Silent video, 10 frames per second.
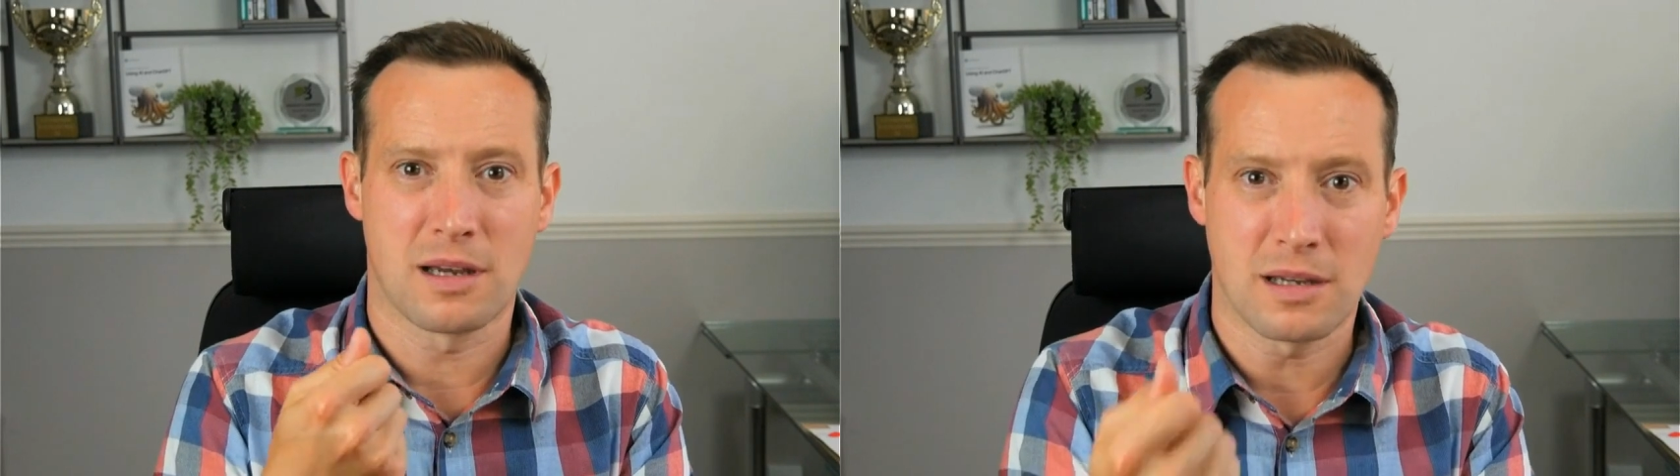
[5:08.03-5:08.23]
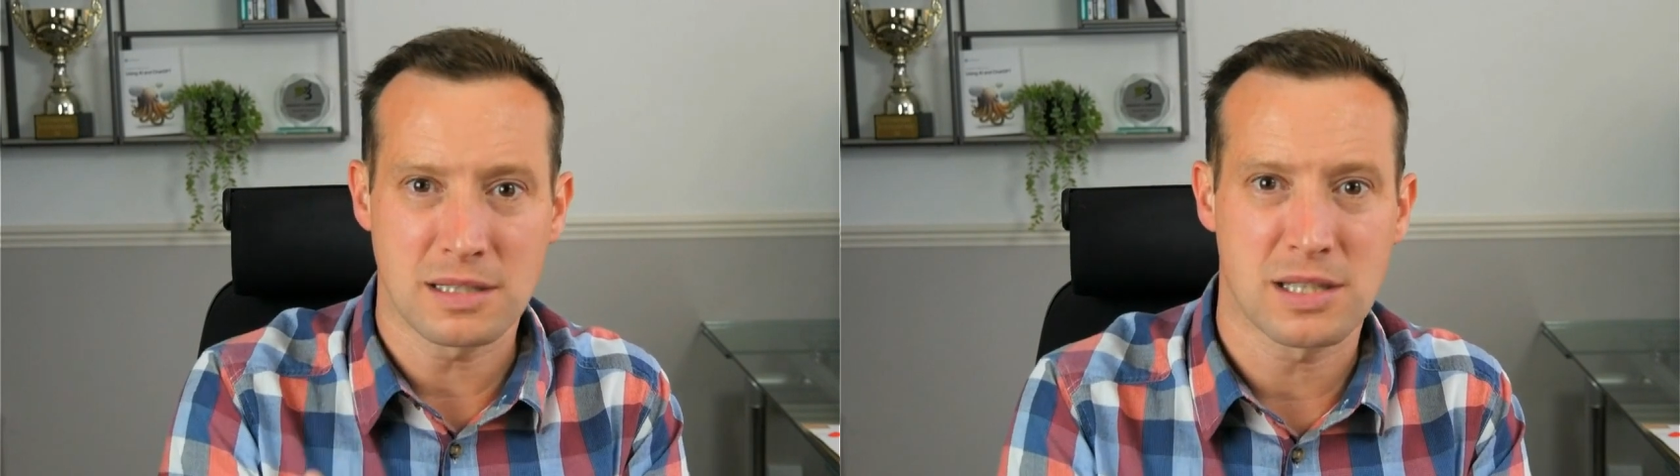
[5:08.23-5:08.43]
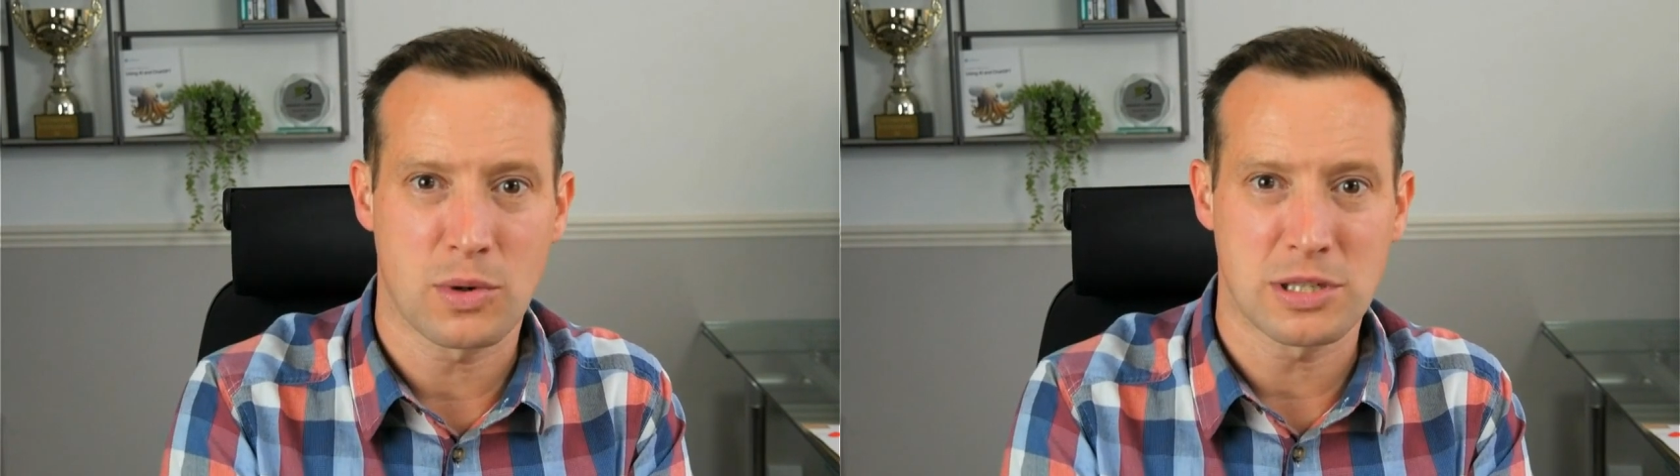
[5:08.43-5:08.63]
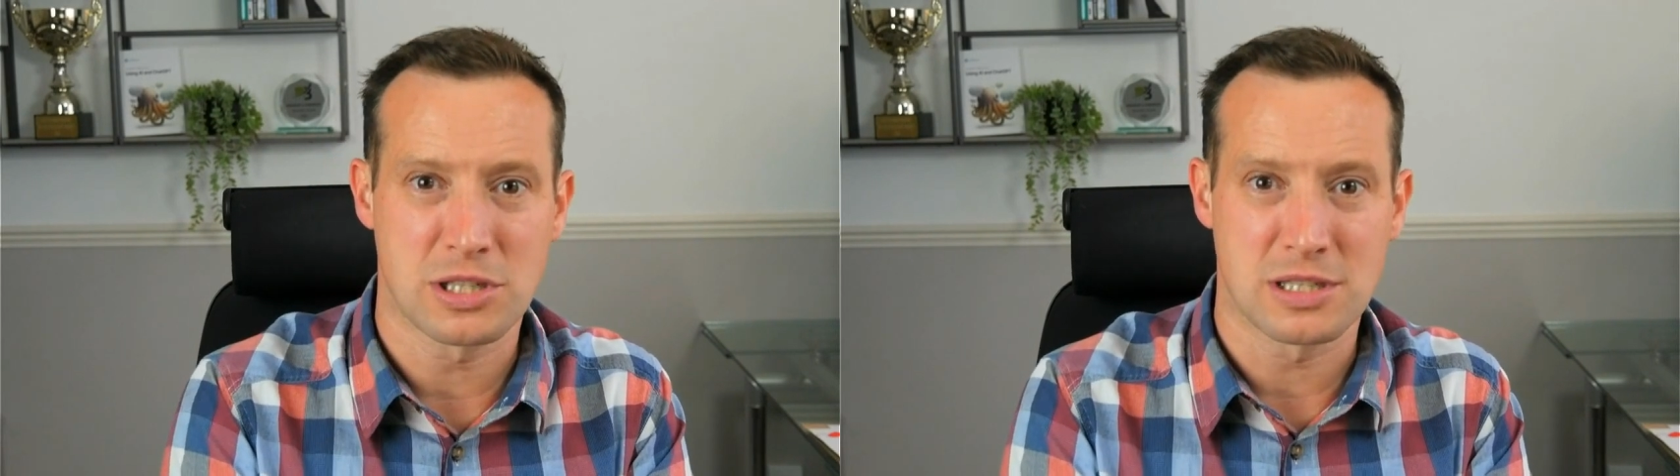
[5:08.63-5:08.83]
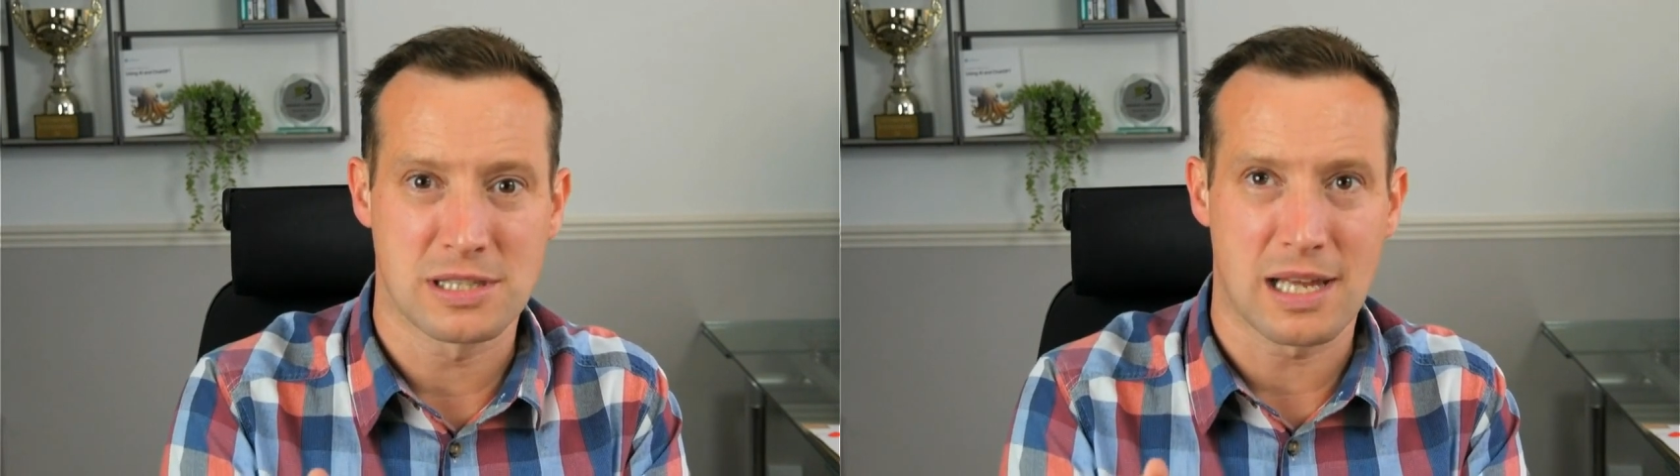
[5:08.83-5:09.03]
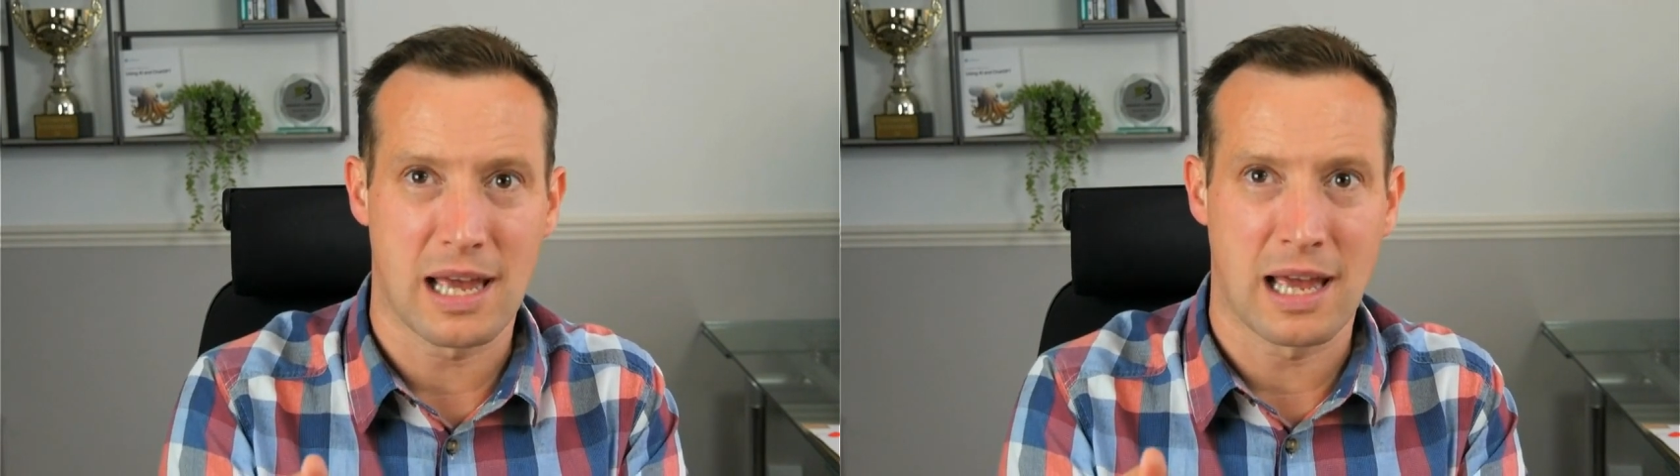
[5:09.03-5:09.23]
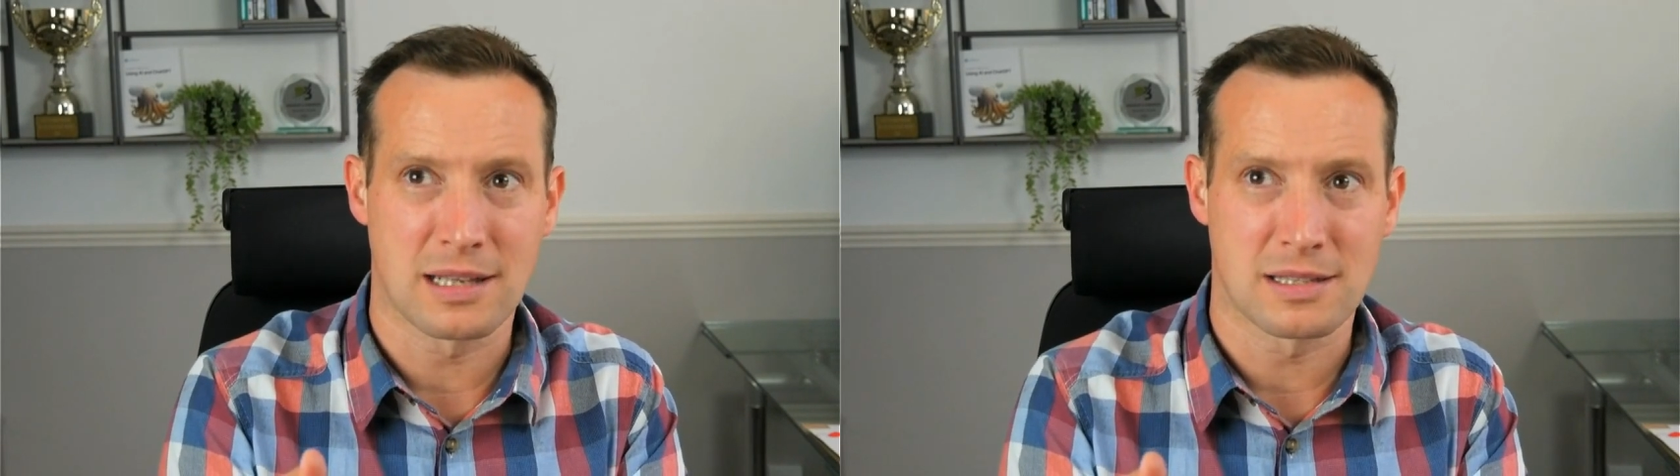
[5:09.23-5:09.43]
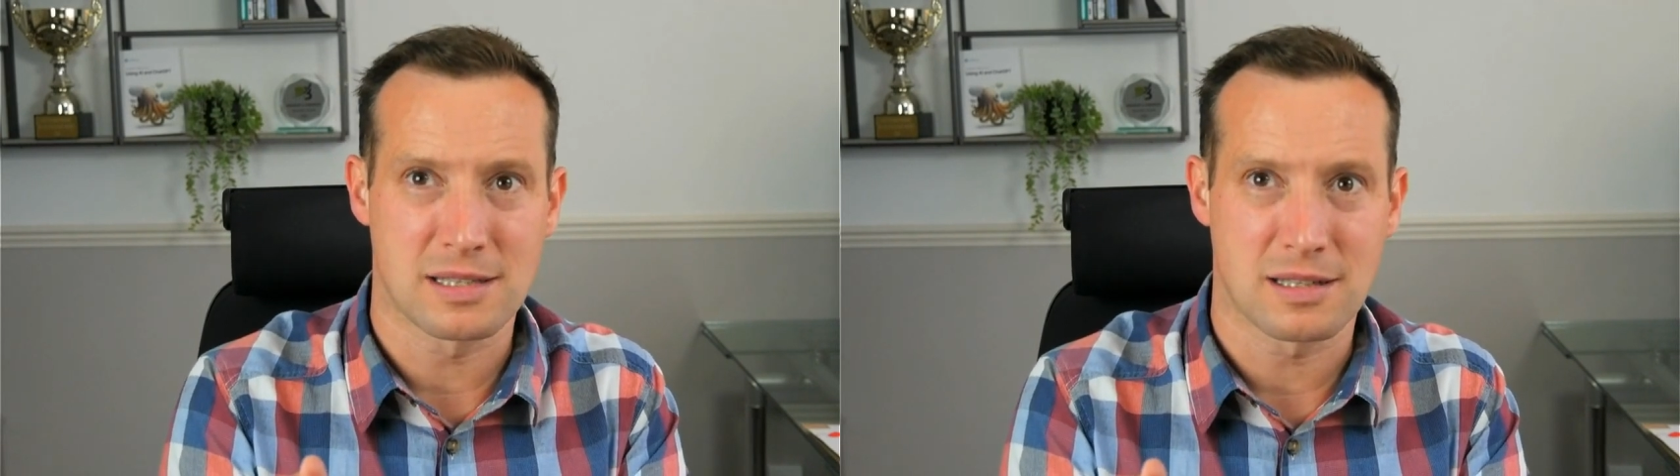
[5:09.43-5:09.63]
ask the questions
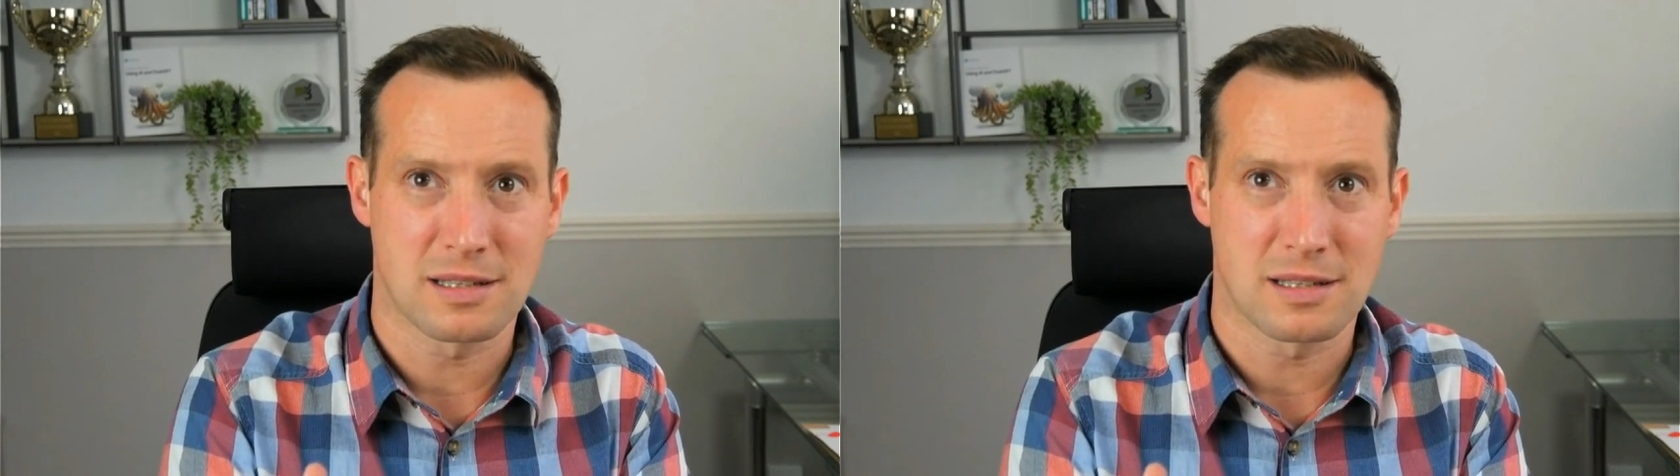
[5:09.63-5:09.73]
and